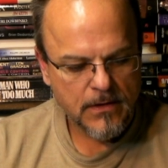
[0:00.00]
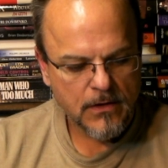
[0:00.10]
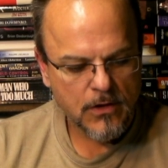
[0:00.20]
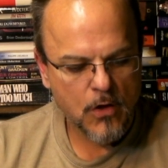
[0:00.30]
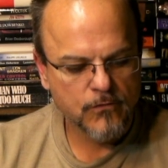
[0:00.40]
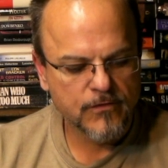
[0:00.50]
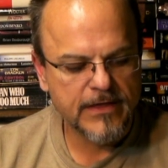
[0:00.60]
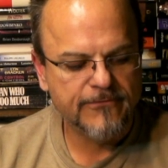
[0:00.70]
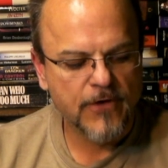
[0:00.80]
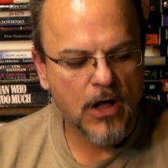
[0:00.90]

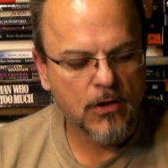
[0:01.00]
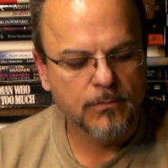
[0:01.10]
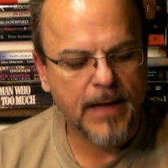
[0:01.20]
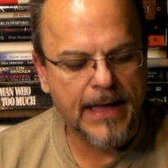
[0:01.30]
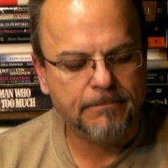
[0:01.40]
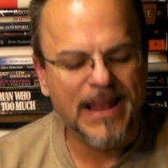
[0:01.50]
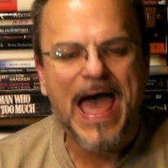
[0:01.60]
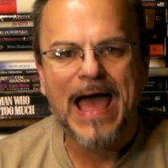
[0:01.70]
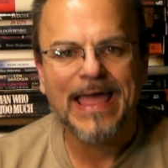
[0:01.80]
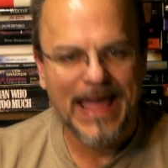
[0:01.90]
Closely followed by
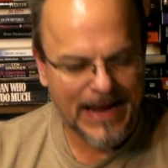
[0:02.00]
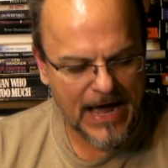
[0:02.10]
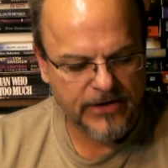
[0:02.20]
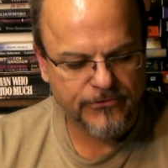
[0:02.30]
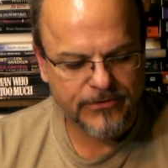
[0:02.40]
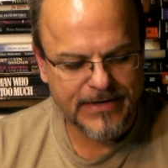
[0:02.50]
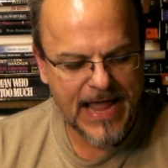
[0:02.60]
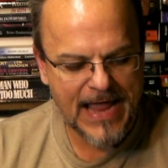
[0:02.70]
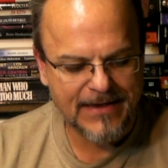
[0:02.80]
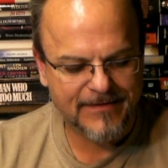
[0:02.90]
black at
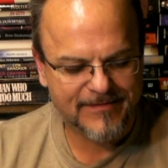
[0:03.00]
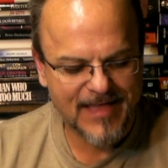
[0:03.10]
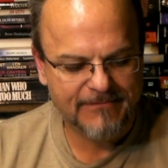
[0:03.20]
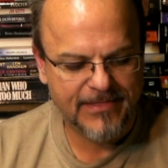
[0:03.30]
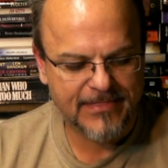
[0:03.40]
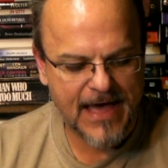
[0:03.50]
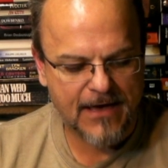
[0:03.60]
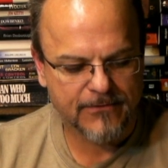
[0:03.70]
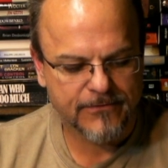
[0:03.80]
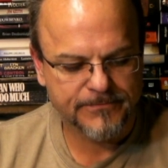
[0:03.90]

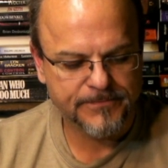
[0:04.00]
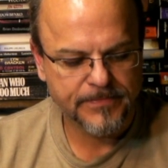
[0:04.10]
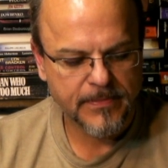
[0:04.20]
187,000.